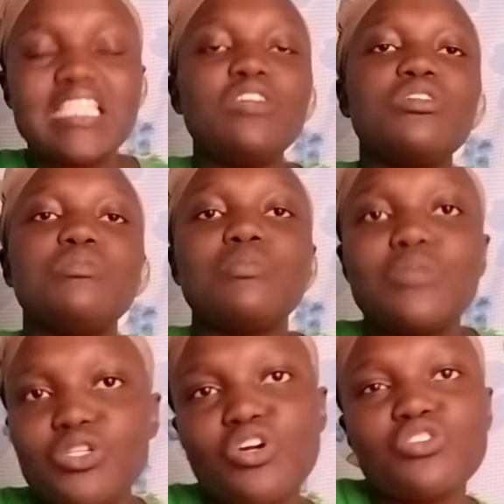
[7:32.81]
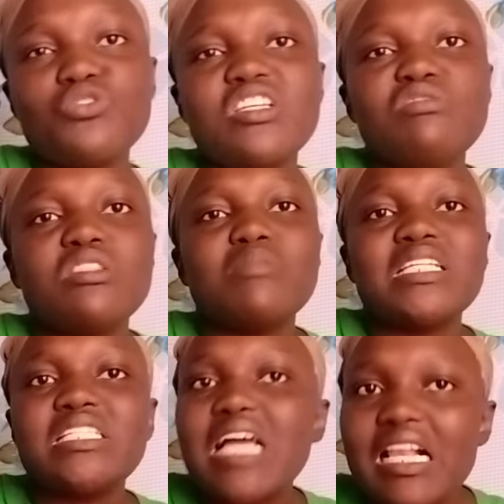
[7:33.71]
Deal with me. Don't deal with
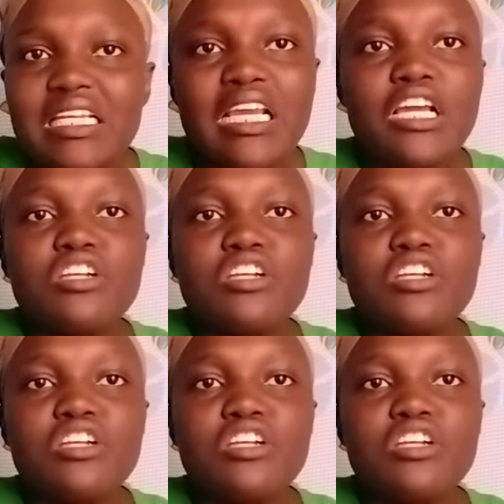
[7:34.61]
my child.